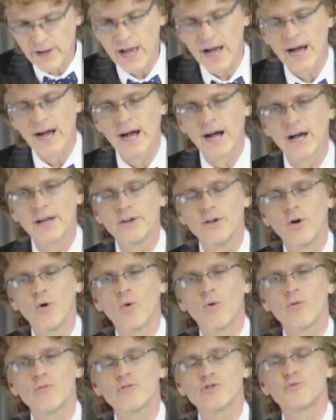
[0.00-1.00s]
God
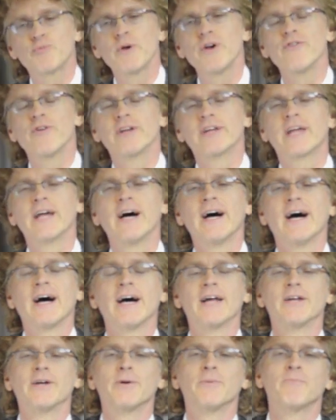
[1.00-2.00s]
or the Spirit
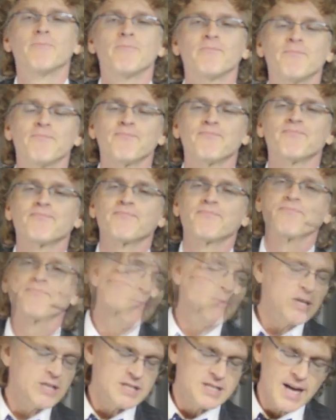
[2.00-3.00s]
God. Now,
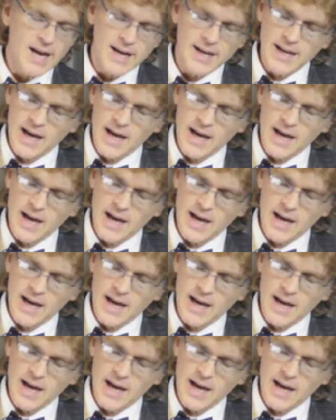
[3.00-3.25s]
I'm going to say a